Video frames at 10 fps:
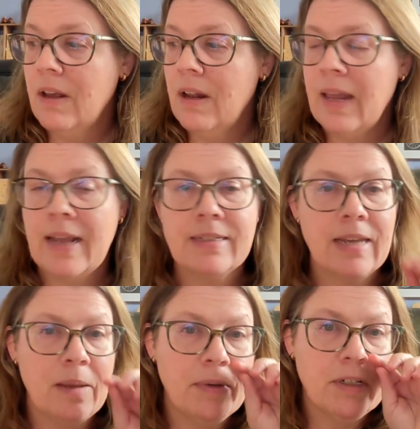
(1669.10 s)

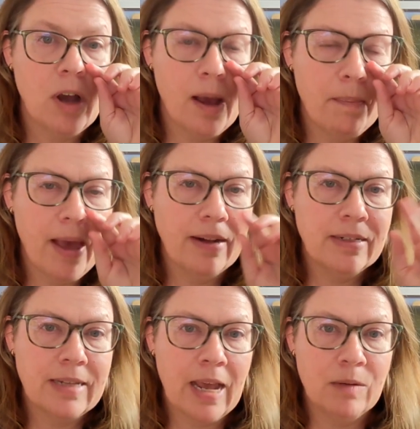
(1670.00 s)
landscapey type
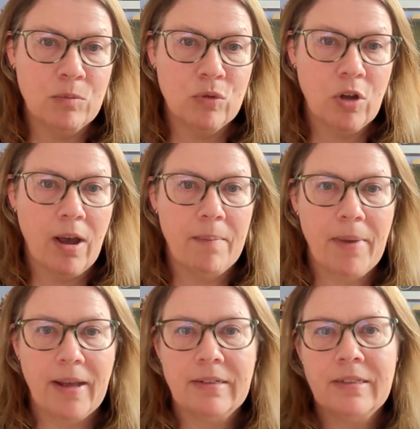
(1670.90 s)
patterns, animal type
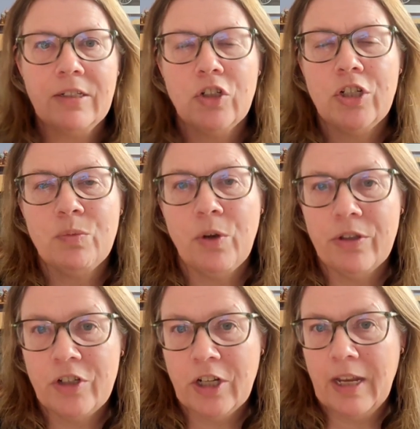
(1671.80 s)
patterns. She's
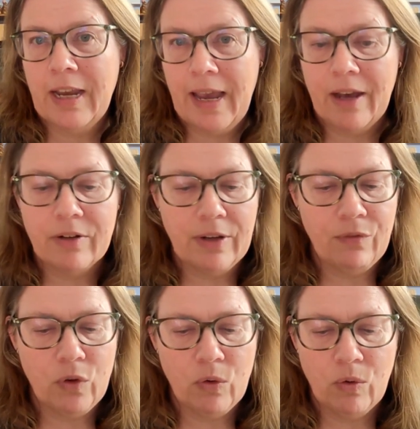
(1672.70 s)
worth checking out
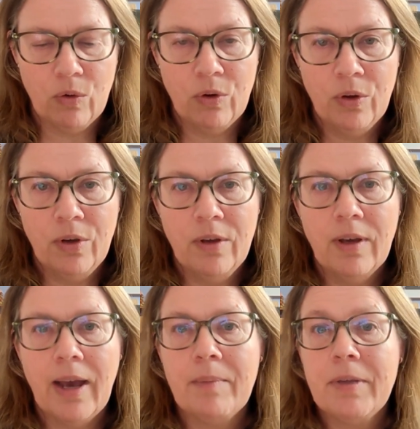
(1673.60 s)
if you're
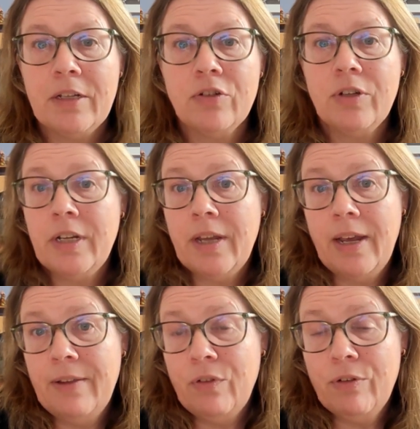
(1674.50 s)

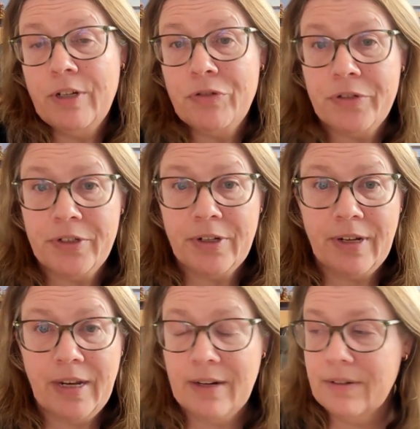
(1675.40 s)
interested
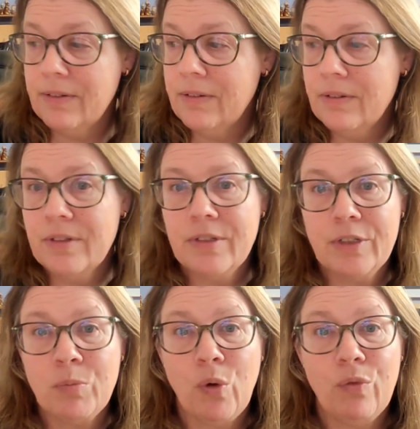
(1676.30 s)
in
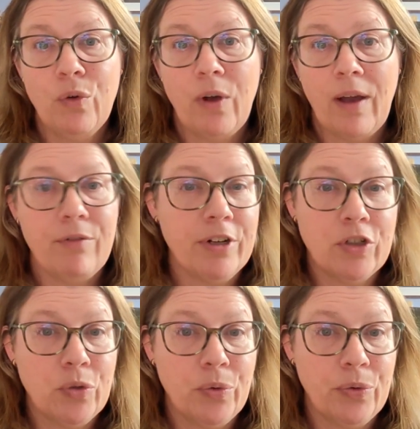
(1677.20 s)
small full
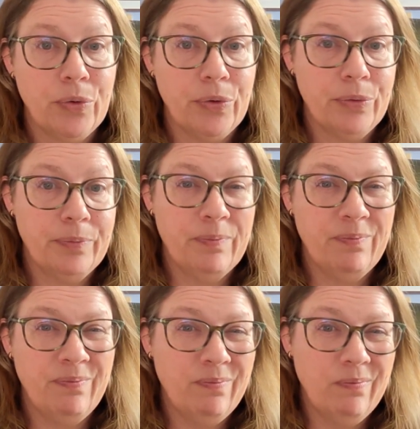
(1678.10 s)
coverage or
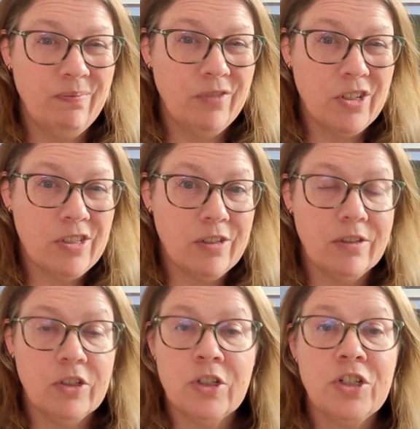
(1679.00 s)

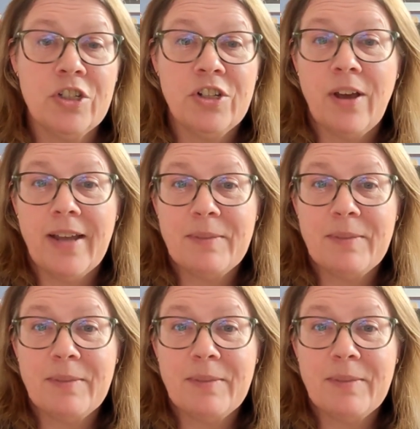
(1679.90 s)
just nice